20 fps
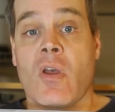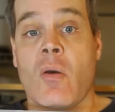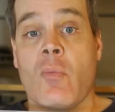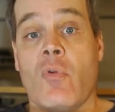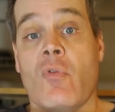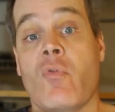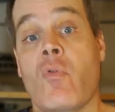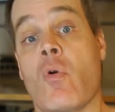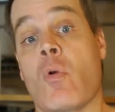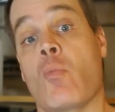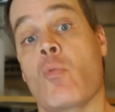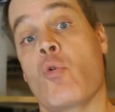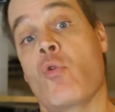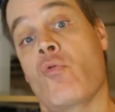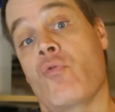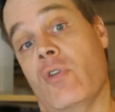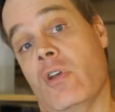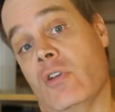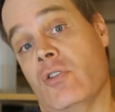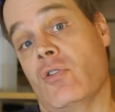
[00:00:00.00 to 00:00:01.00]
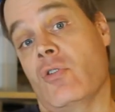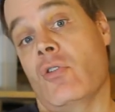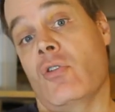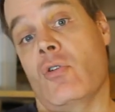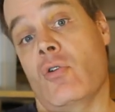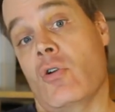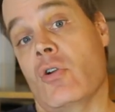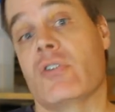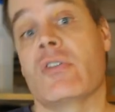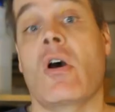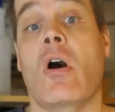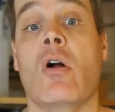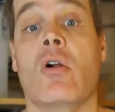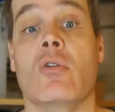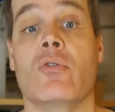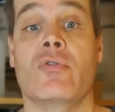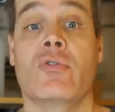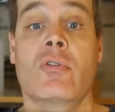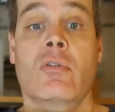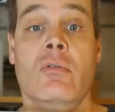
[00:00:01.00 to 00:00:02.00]
before moving to their
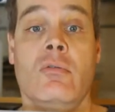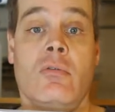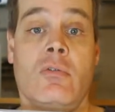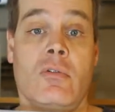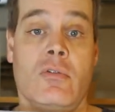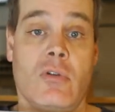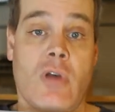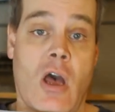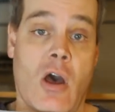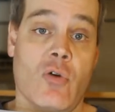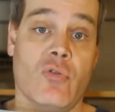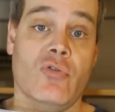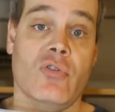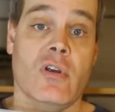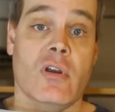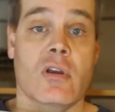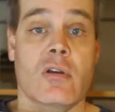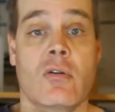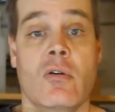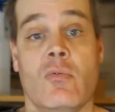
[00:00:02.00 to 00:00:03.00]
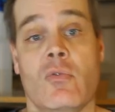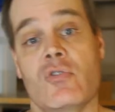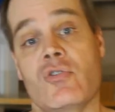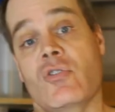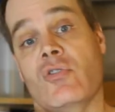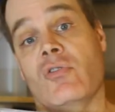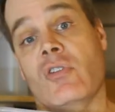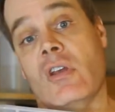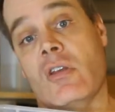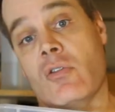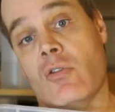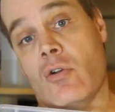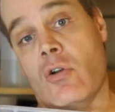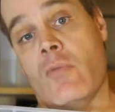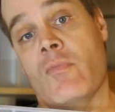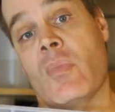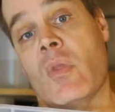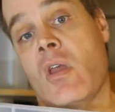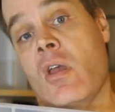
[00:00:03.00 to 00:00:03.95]
adult housing, which is either